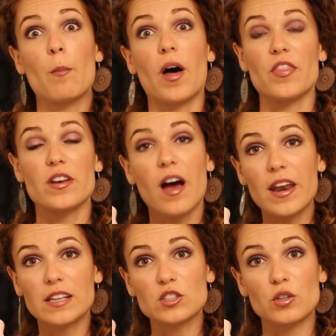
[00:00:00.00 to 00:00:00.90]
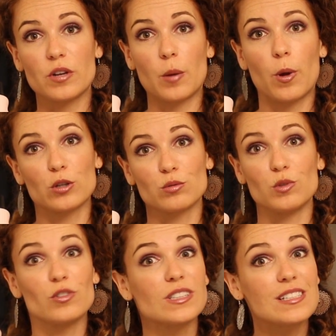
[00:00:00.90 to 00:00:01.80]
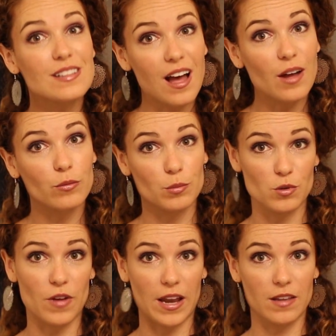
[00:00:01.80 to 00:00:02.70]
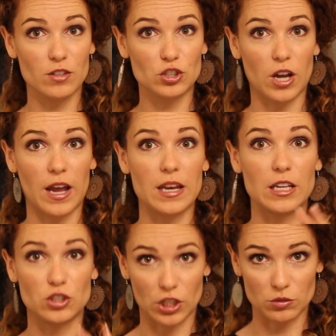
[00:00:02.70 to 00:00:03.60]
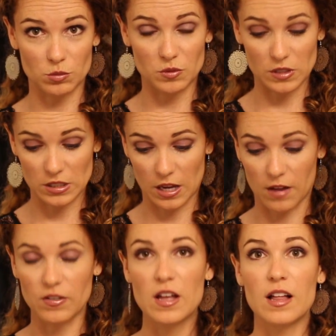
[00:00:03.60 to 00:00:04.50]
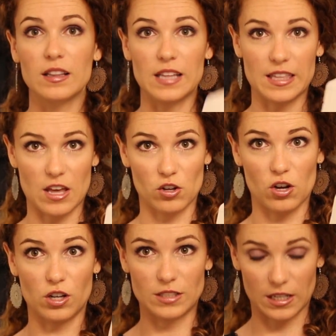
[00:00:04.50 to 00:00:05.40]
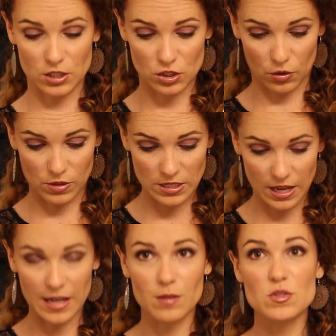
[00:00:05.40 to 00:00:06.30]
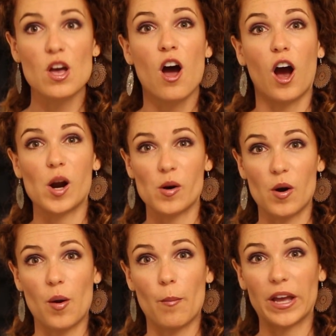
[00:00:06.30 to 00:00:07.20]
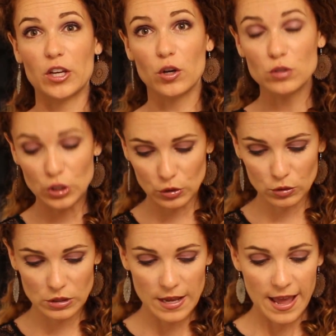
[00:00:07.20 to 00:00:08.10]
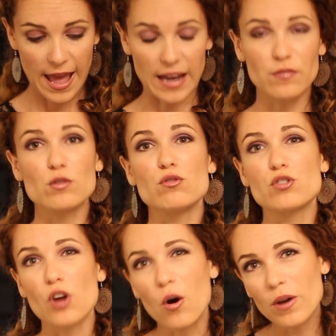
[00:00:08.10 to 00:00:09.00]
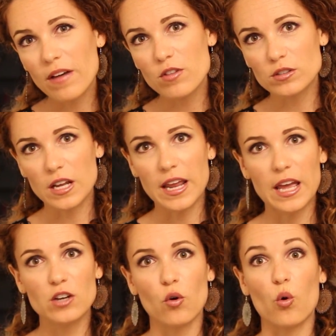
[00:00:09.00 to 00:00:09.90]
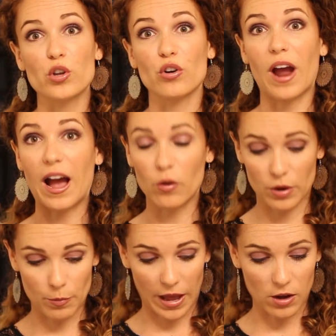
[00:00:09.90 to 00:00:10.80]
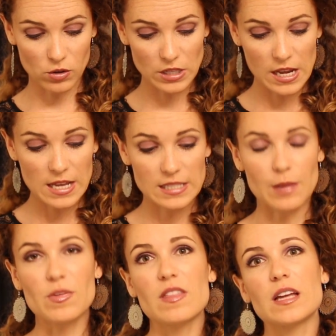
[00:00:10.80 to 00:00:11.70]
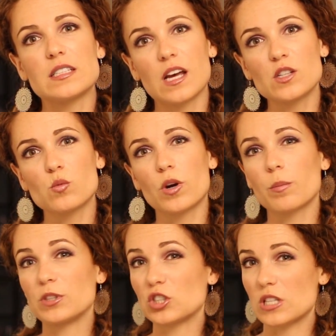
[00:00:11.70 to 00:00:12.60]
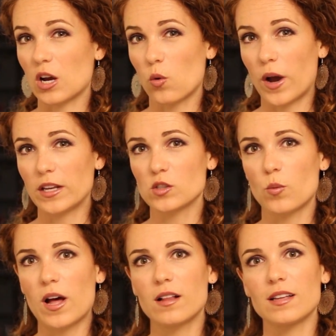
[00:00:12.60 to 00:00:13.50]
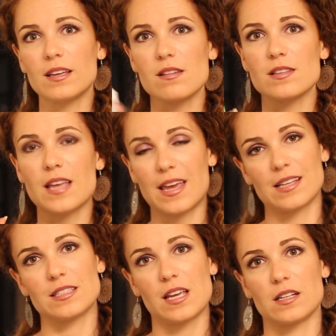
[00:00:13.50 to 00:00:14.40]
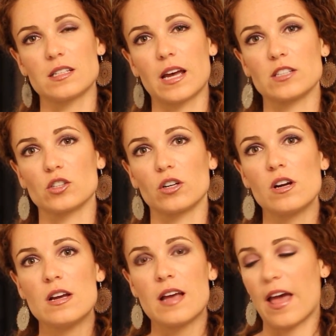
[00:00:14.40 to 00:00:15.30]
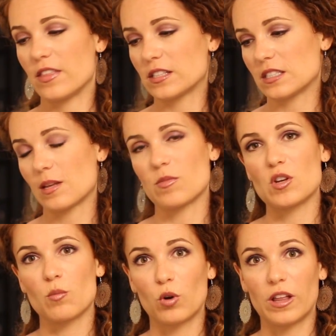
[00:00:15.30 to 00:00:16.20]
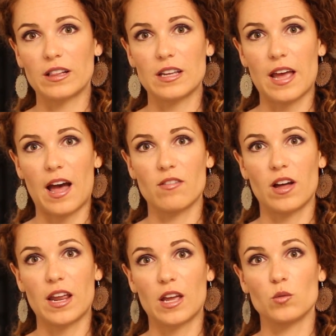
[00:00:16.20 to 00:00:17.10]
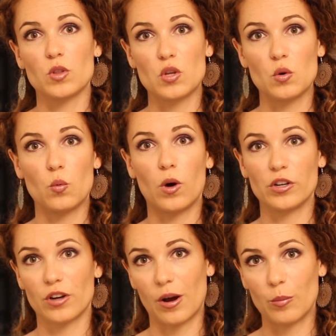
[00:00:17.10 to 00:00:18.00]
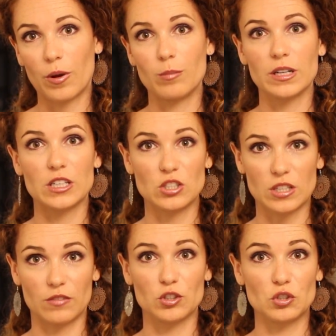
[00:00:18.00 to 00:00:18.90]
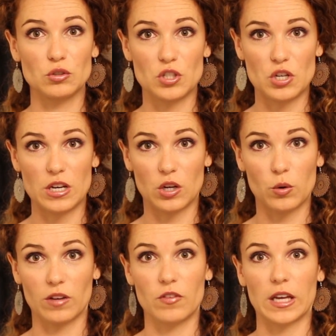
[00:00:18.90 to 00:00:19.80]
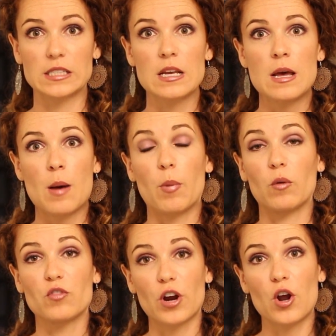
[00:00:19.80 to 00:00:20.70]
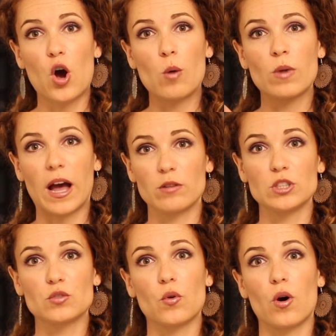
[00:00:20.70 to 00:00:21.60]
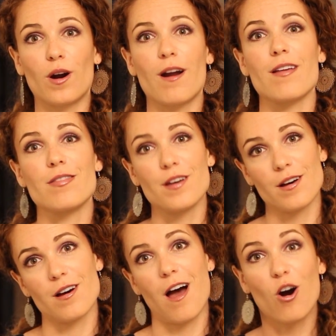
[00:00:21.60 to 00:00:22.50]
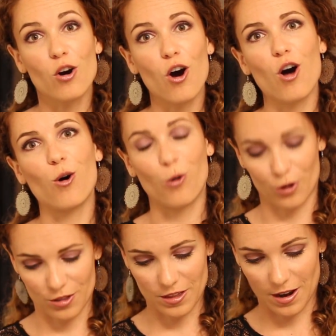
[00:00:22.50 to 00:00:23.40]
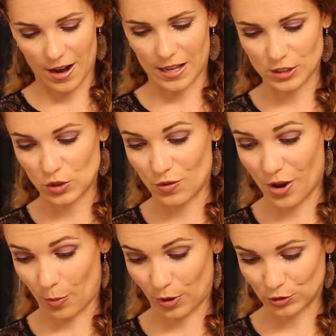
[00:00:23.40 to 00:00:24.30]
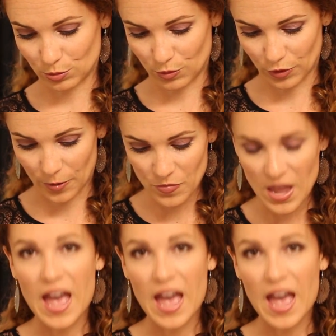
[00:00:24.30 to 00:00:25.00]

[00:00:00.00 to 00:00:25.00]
But the non-acetone nail polish remover does not remove any of the shine, it just removes the scuff like the alcohol does. So these items are my go-tos, and if you don't have those on hand or you're out and about, something that does work but just not quite as well is hand sanitizer. And this is something you're more likely to have on hand with you while you're out in public and you scuff your shoes and you need a quick fix. But if you're at home, I'd reach for the alcohol or the non-acetone nail polish remover.